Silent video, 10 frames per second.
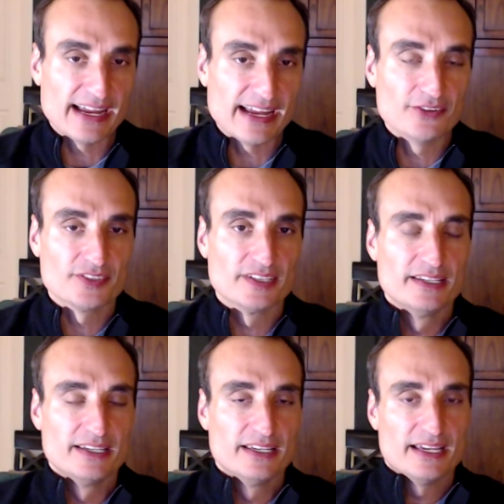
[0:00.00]
the house.
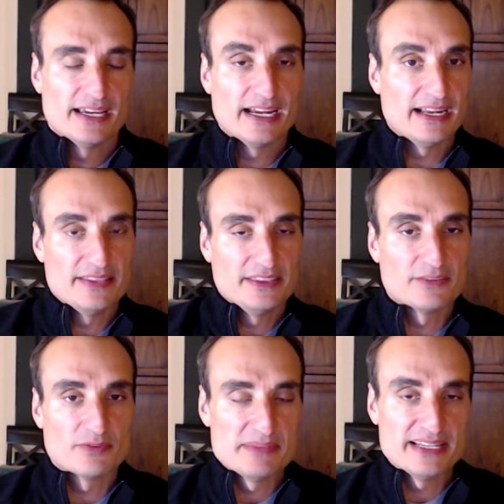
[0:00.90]
And then
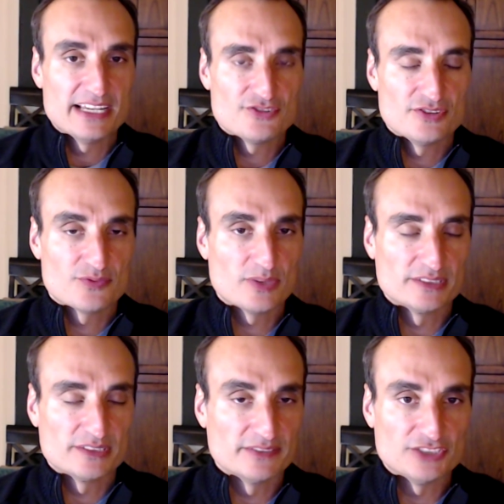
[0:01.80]
the remediation is
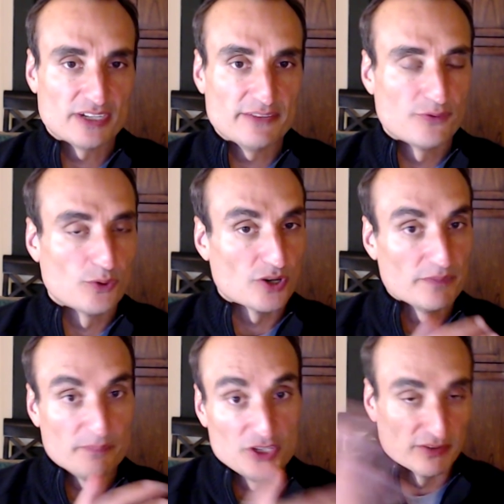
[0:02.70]
relatively
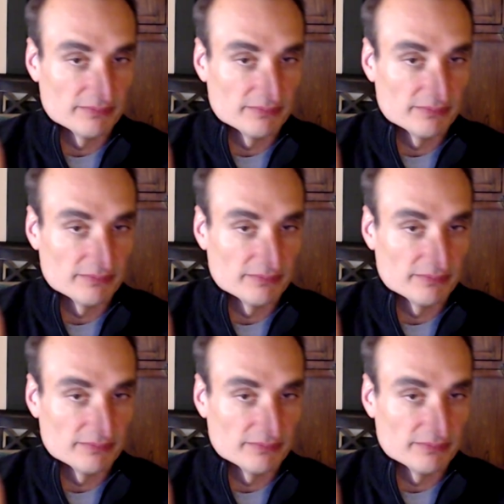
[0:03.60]
straightforward.